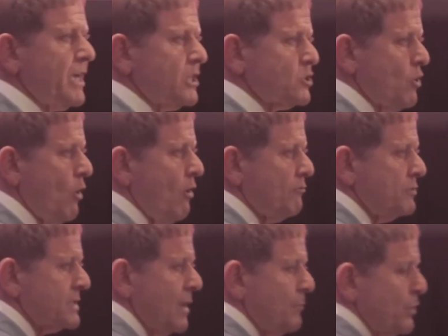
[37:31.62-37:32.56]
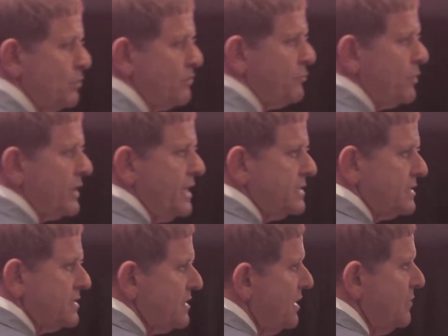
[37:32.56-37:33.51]
make a show off with some beautiful
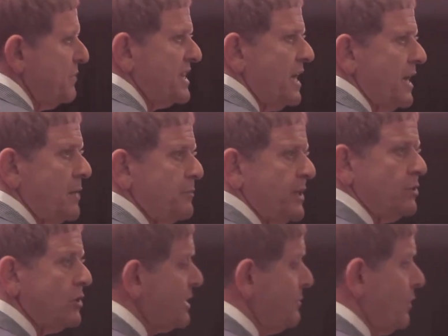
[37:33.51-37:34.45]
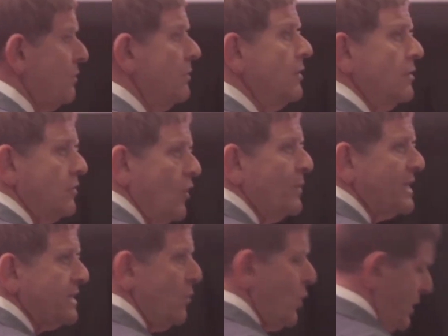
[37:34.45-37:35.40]
cases, but they're unpredictable no matter